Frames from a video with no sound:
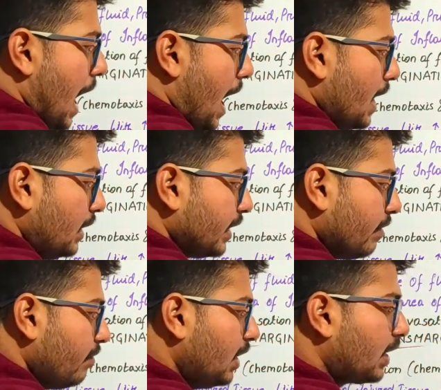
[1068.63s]
and
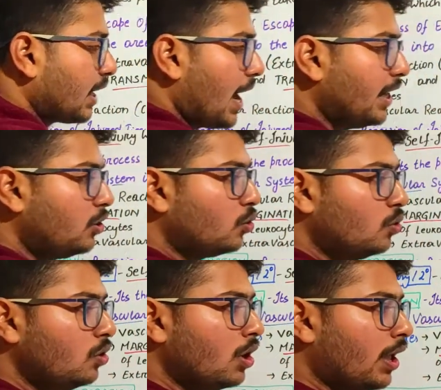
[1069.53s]
they will try
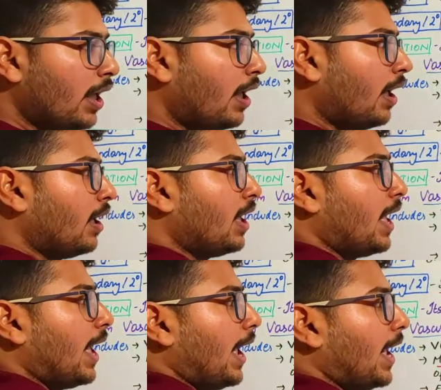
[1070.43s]
to
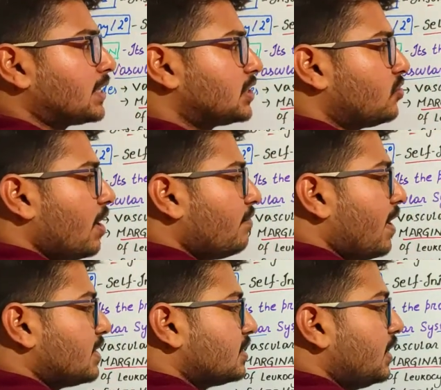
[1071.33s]

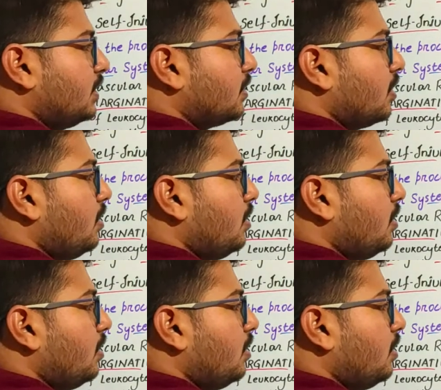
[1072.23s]
extravasate